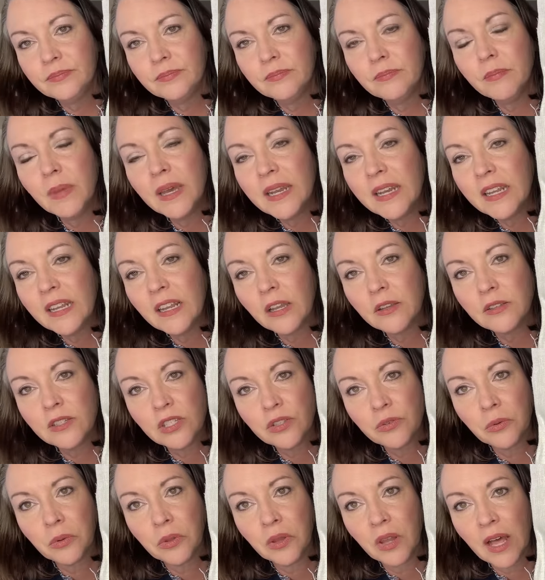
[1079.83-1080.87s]
But it goes
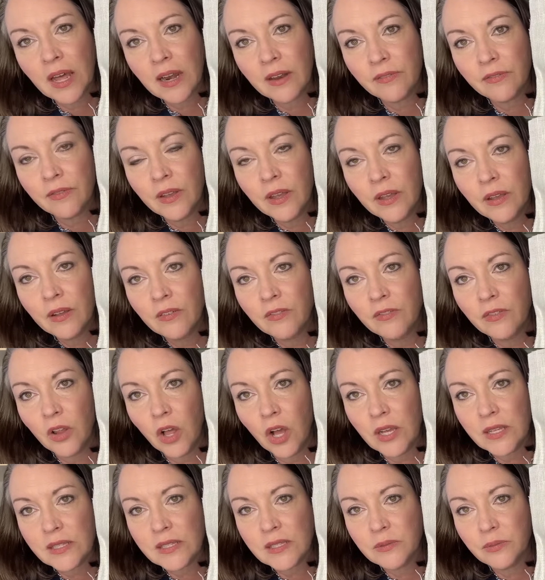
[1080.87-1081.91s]
through a lot of
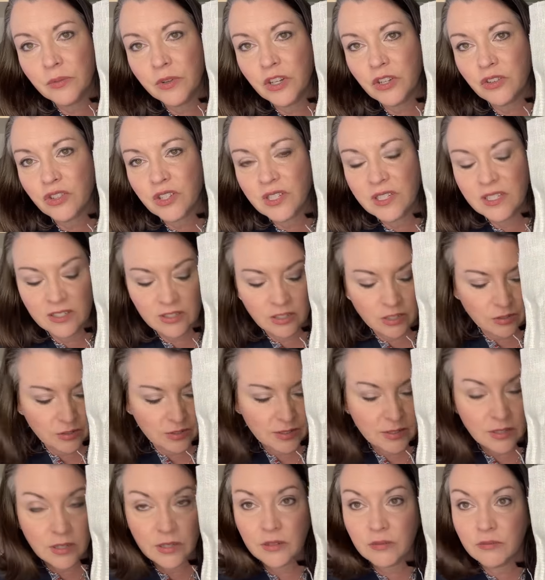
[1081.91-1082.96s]
floss when you use
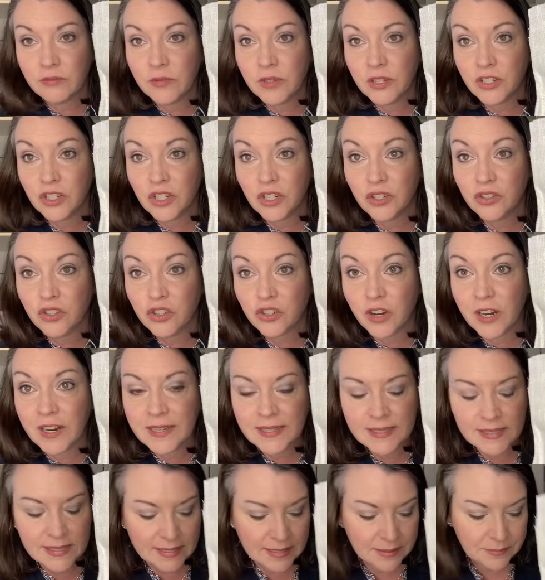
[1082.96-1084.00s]
the, the two
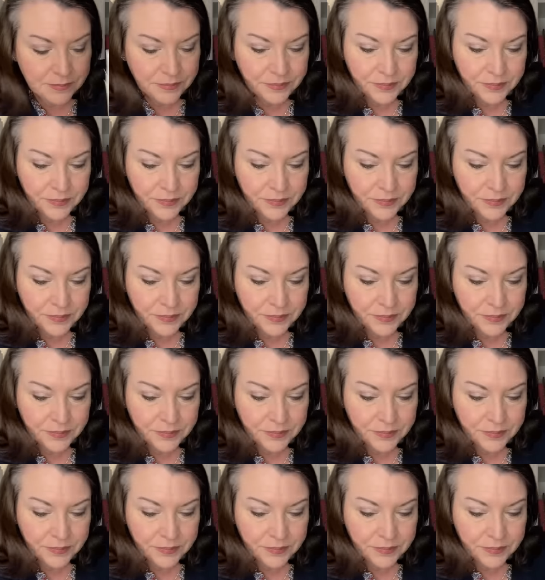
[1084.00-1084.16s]
strands.